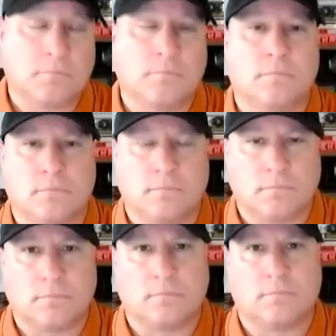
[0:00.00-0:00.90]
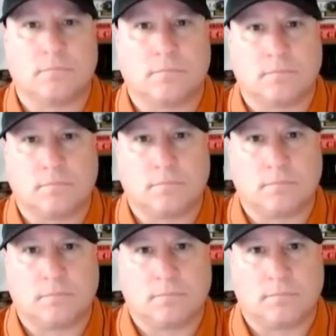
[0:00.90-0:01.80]

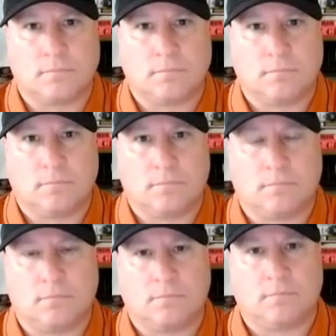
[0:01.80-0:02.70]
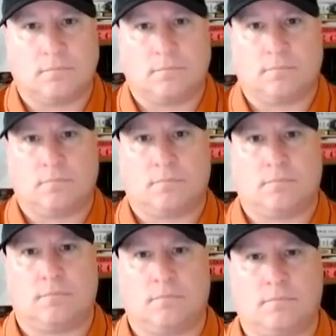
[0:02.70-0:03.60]

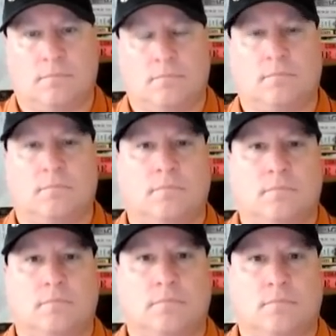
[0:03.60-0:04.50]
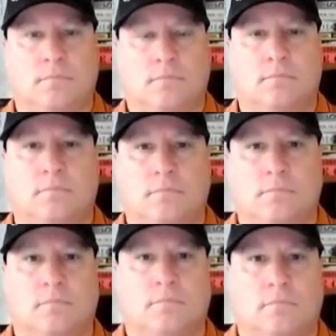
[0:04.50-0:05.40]

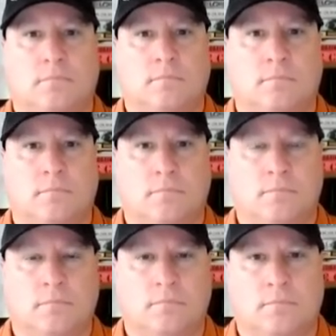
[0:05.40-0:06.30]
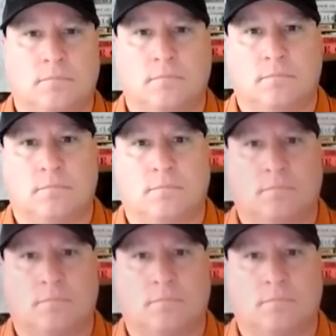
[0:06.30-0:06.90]
[no speech]